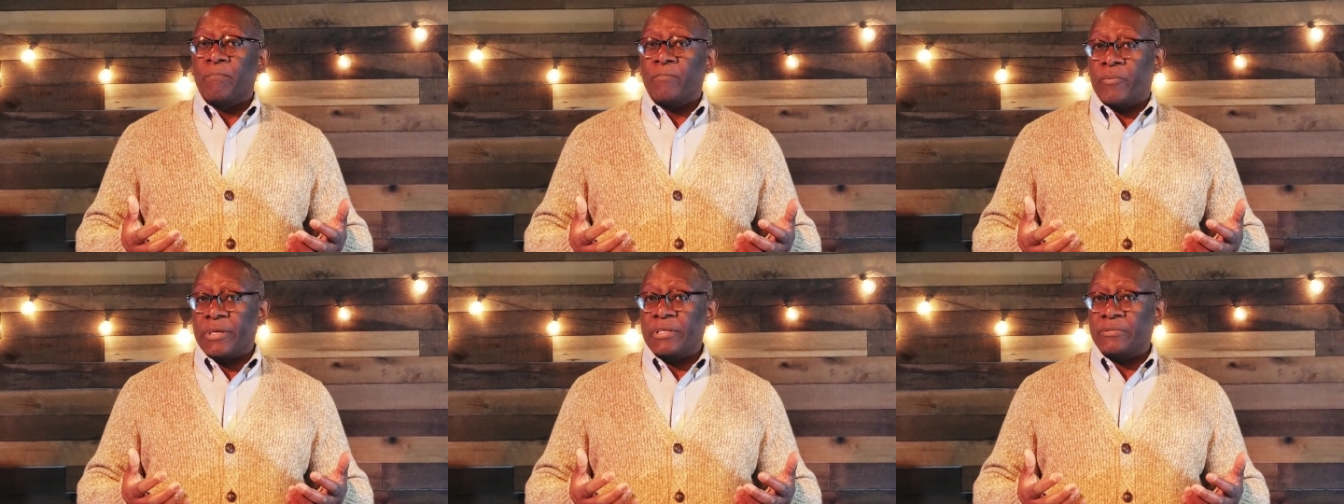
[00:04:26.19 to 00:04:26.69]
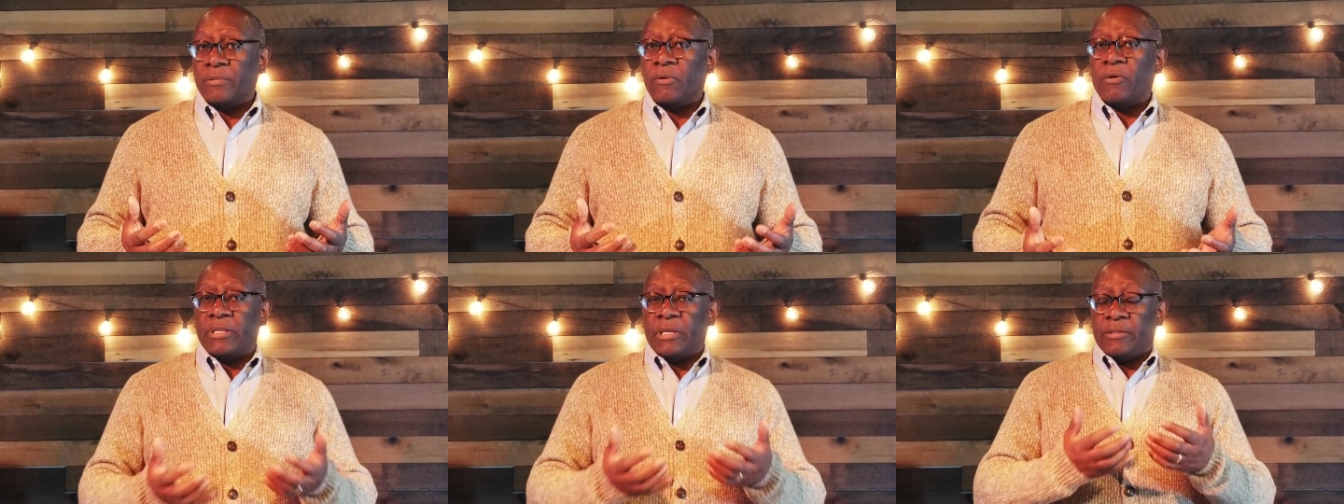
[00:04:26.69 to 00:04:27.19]
praise the
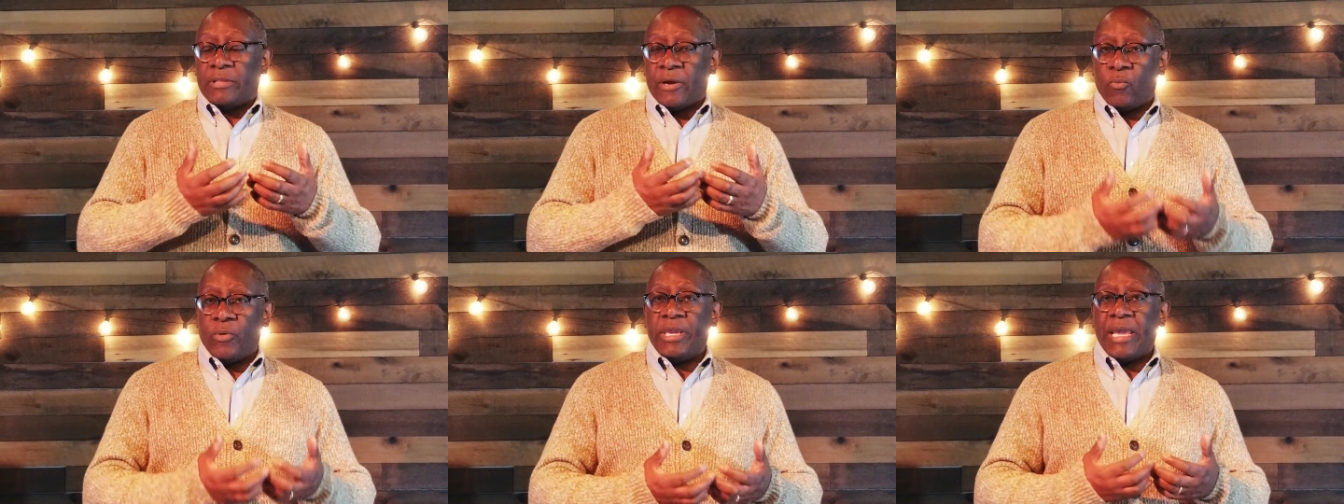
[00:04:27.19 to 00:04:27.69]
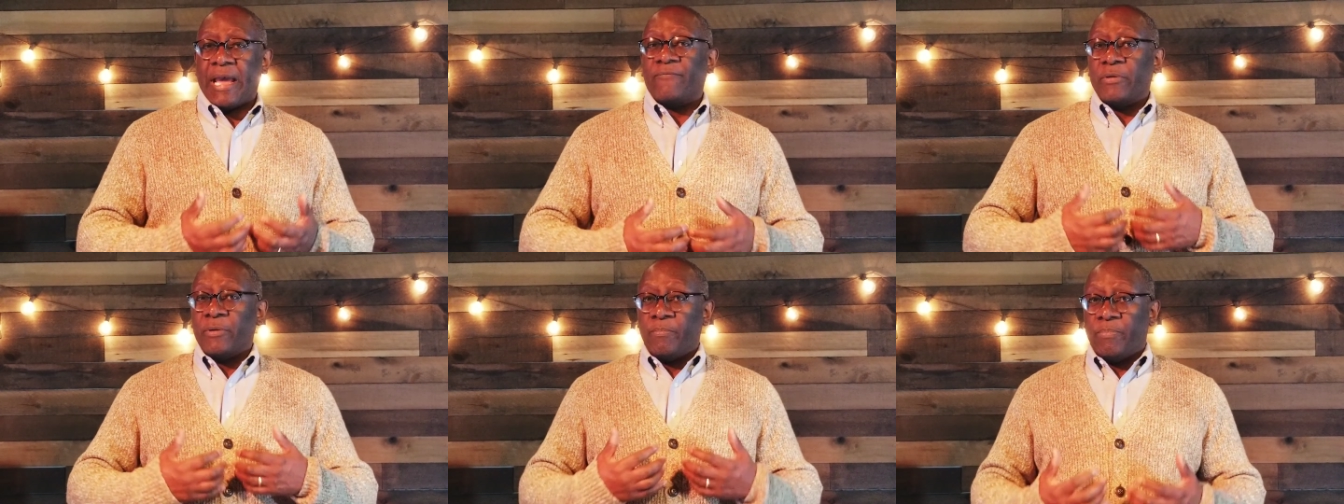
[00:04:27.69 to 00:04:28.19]
Lord, that we have
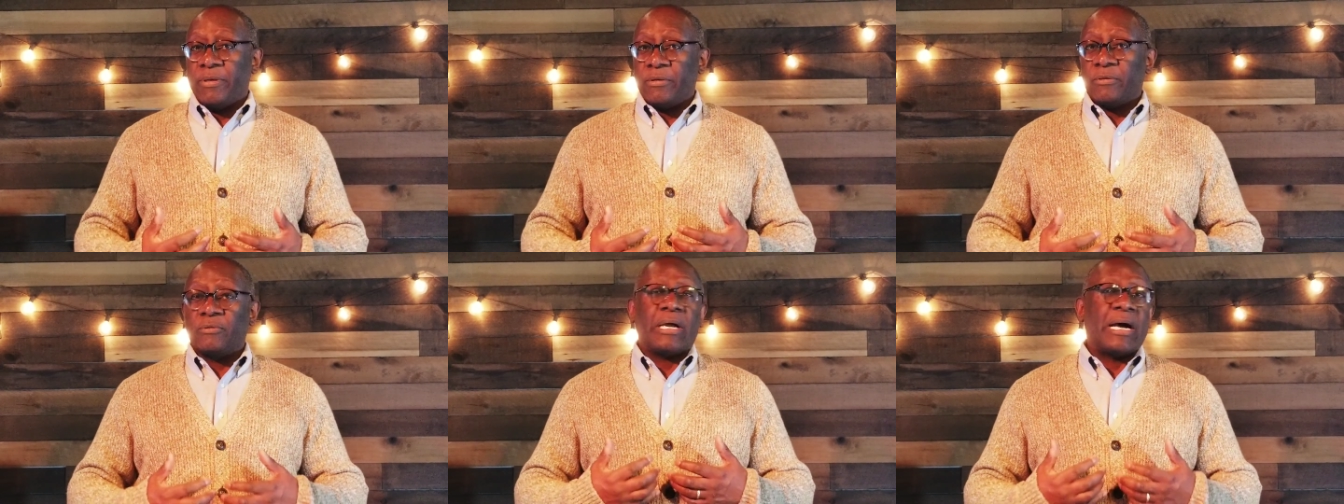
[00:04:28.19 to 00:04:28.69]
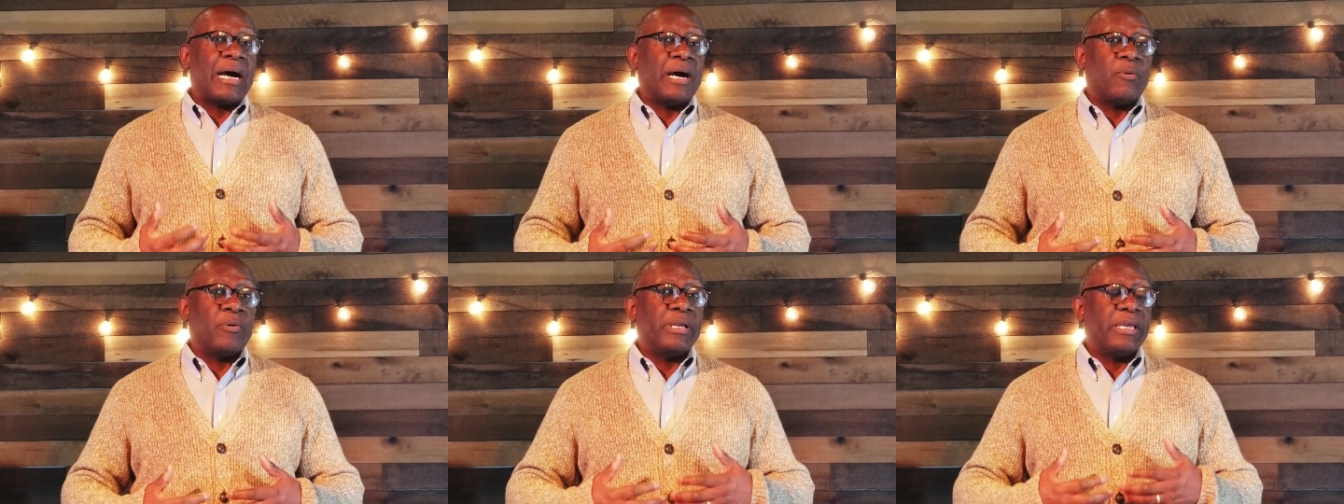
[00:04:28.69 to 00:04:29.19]
to build
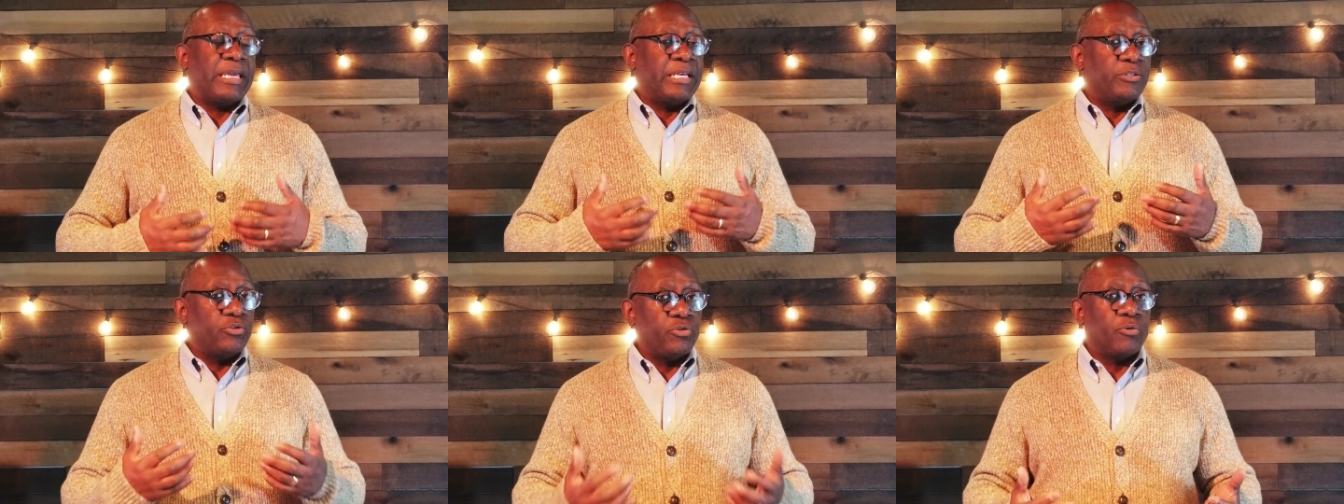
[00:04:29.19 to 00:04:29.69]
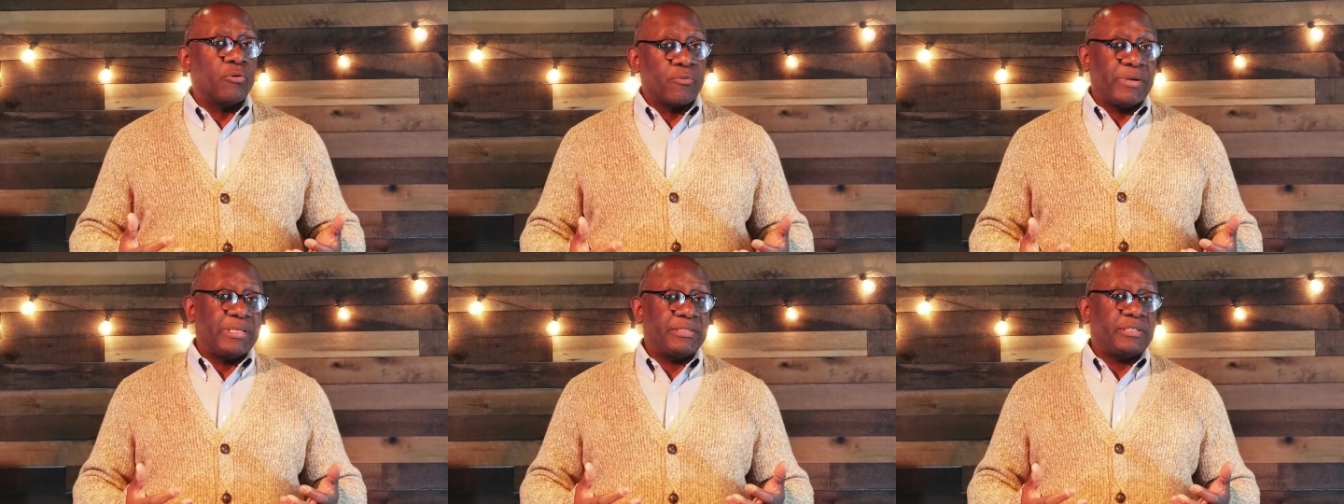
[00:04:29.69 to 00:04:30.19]
our
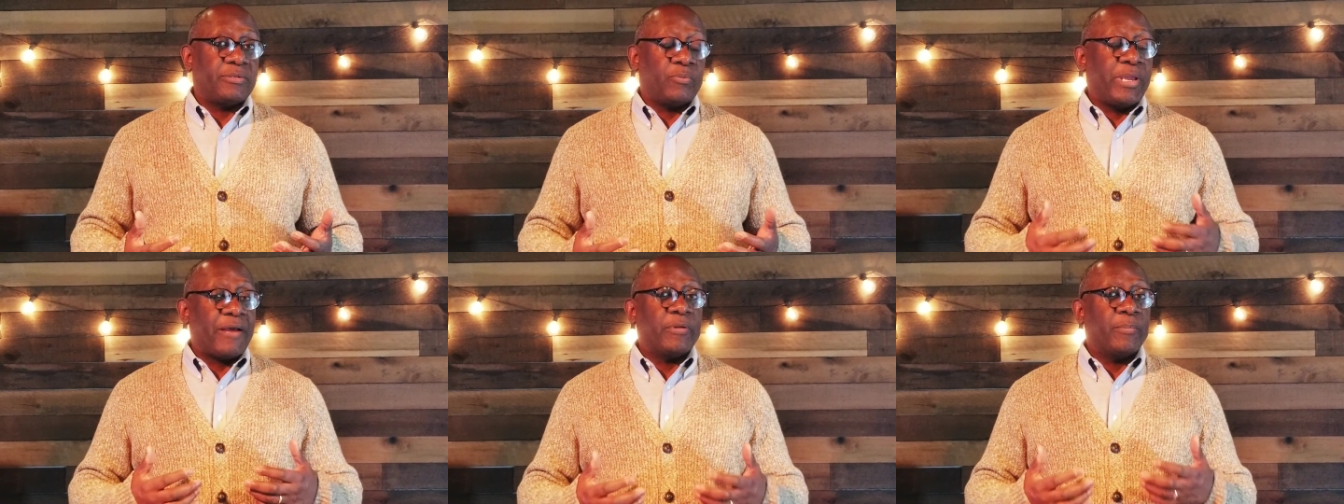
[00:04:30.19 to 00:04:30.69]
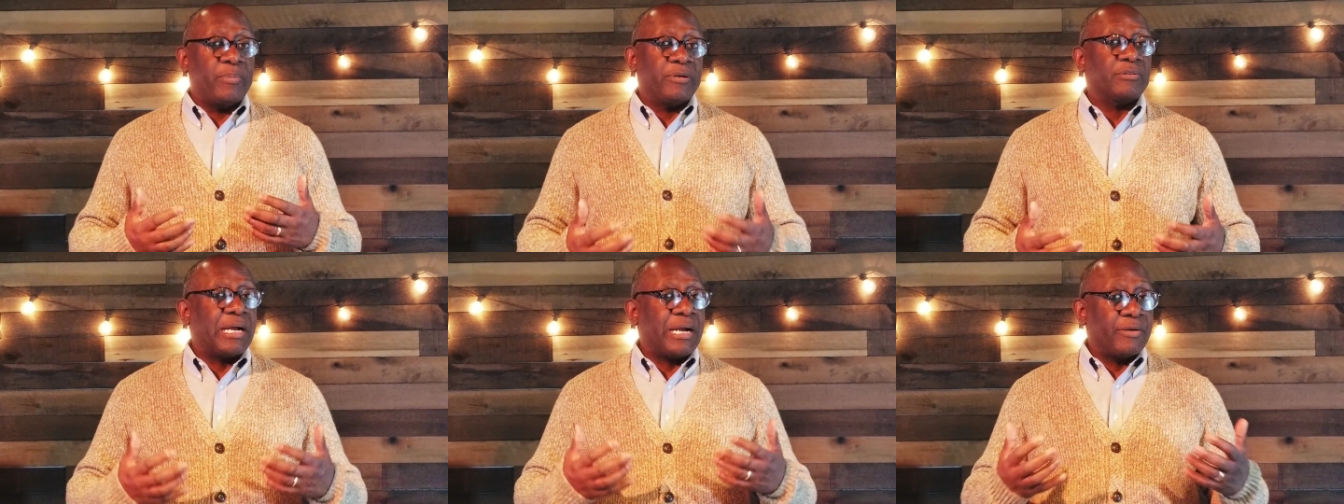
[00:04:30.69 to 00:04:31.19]
endurance. We have to
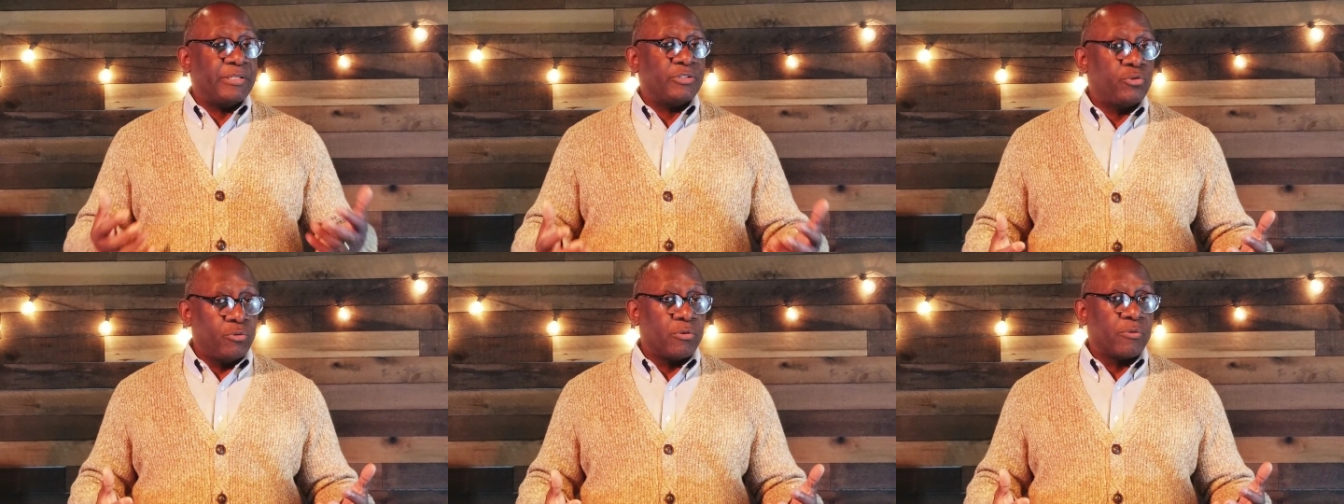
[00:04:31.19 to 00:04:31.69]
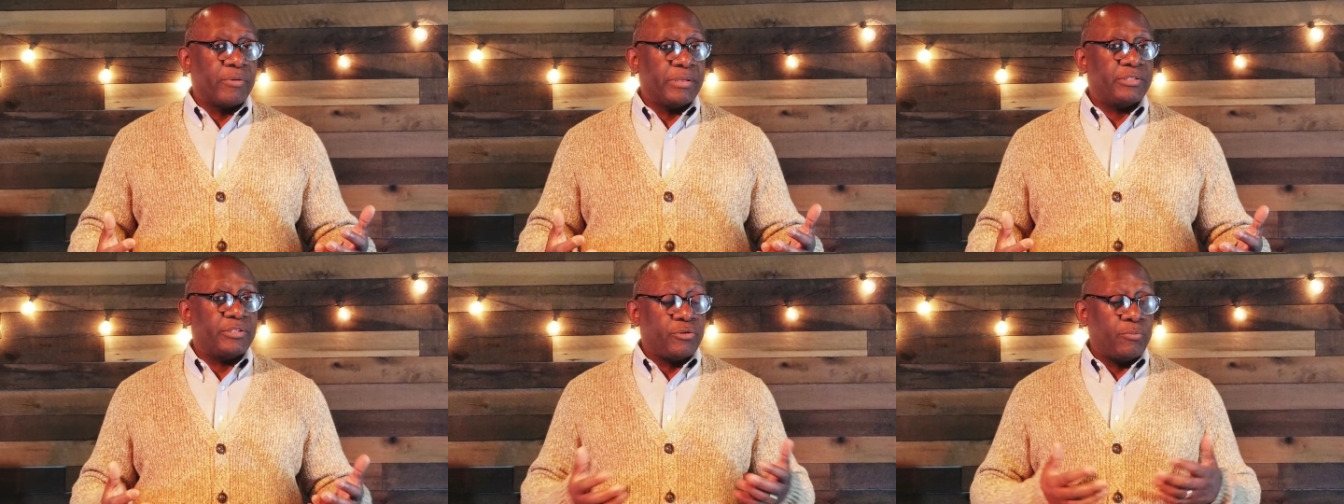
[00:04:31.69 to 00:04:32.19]
build our
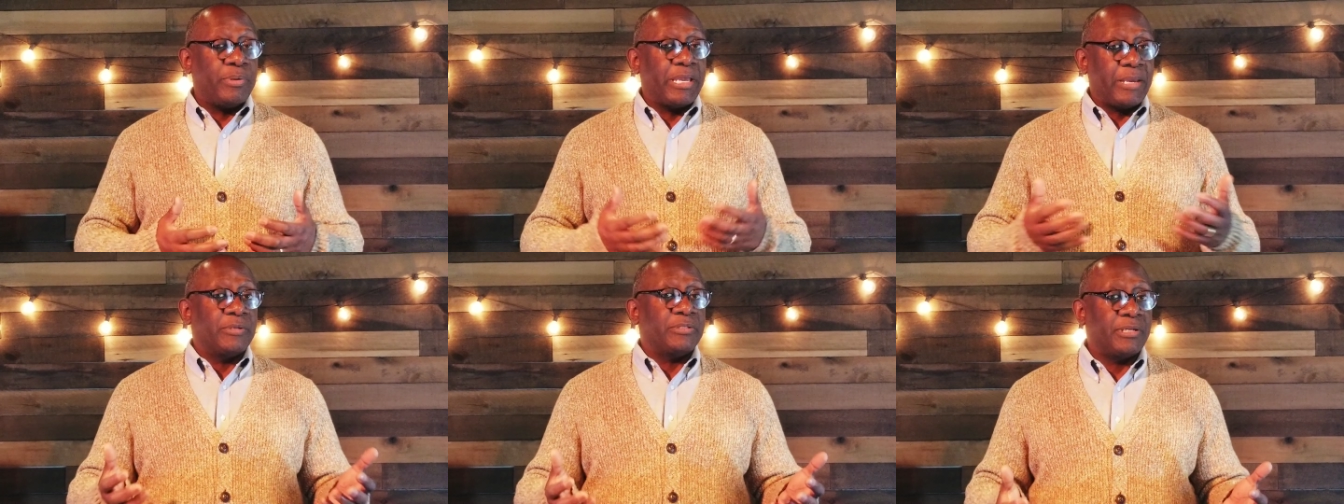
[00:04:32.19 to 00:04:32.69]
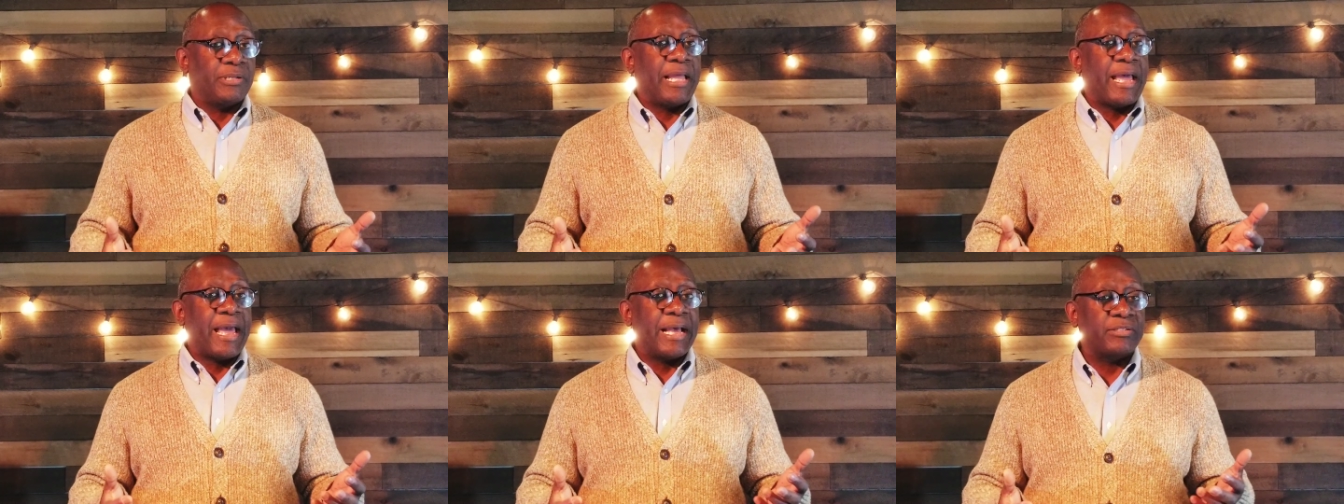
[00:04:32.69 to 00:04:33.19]
endurance to be able to
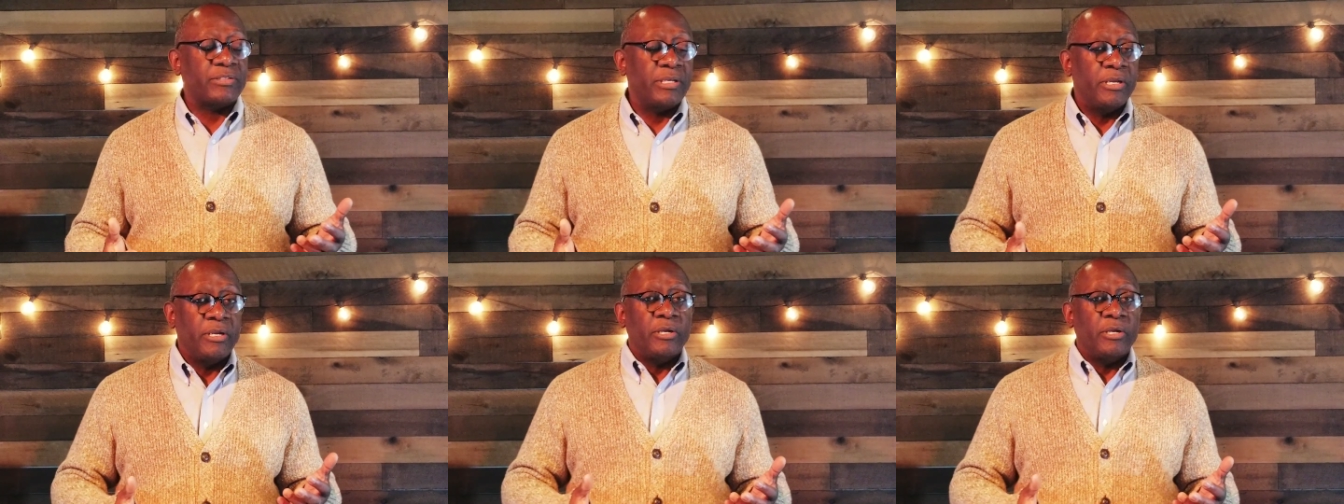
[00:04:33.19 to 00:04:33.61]
last.